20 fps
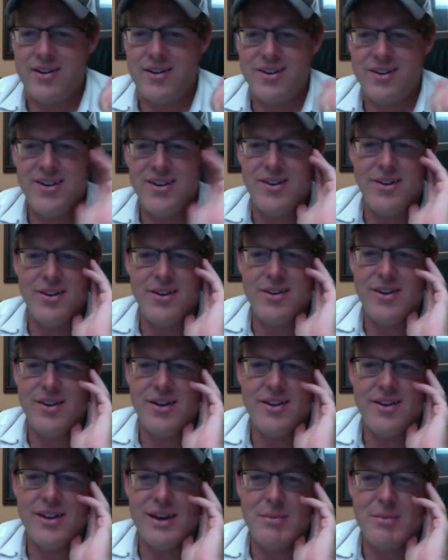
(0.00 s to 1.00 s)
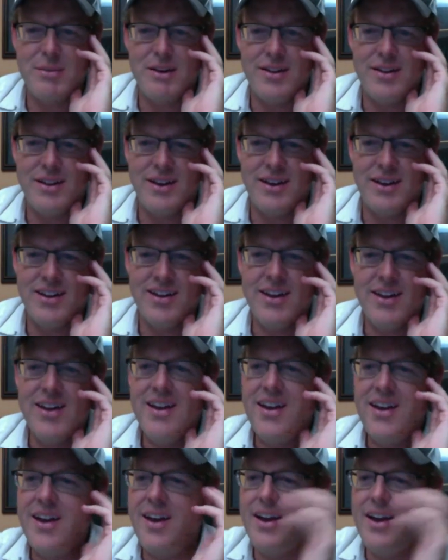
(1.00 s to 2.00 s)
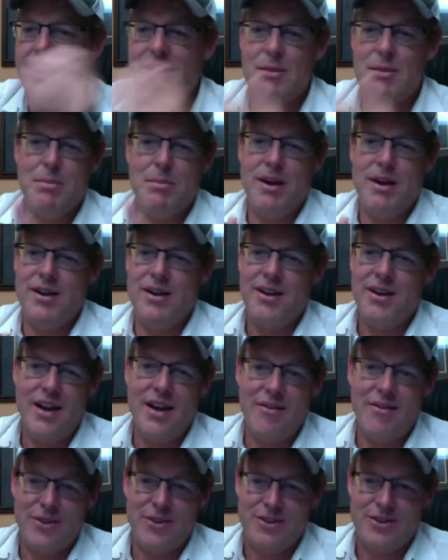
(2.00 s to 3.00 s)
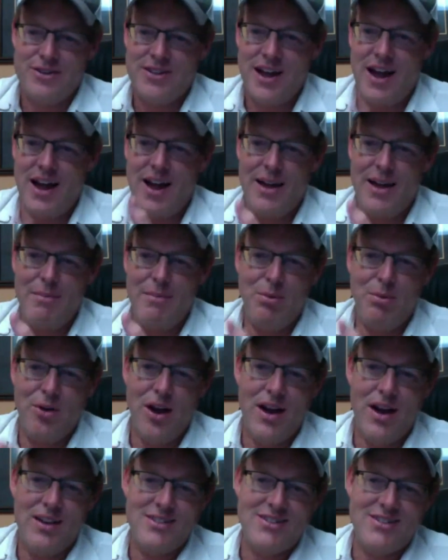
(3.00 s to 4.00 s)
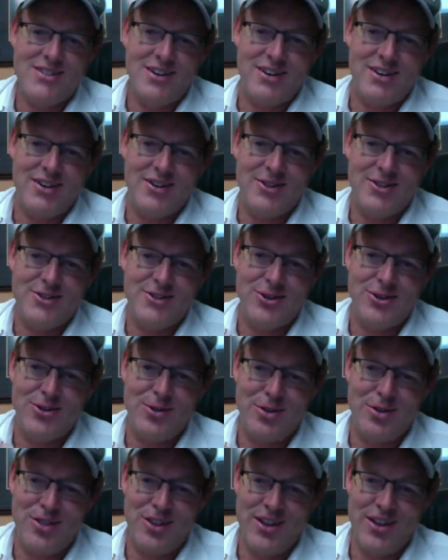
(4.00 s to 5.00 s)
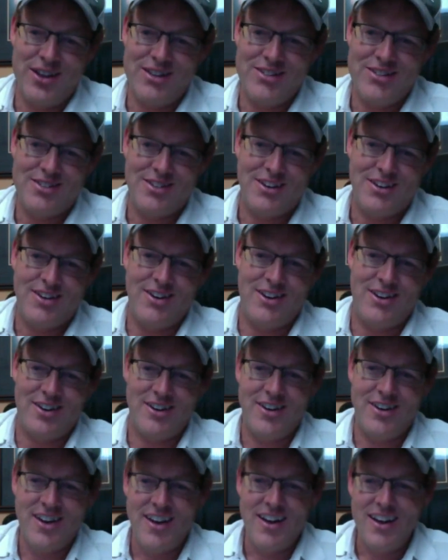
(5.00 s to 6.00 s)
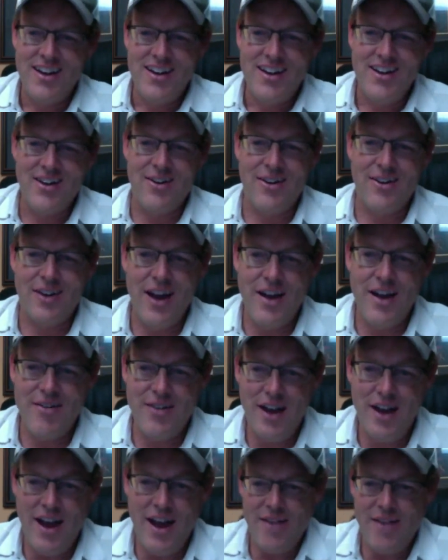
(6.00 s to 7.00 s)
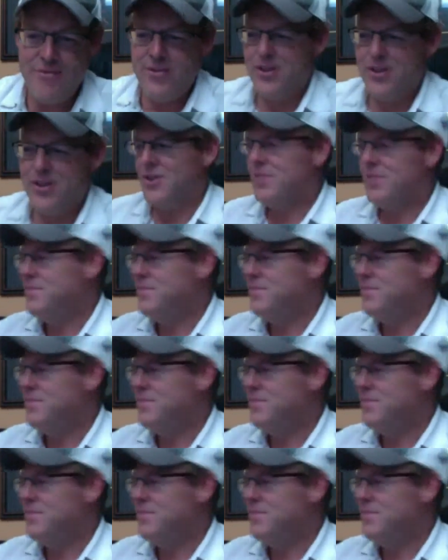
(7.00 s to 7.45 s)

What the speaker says: You know, they'd be like, hey, you better have your tie pressed and your suit this and your, you know, have your,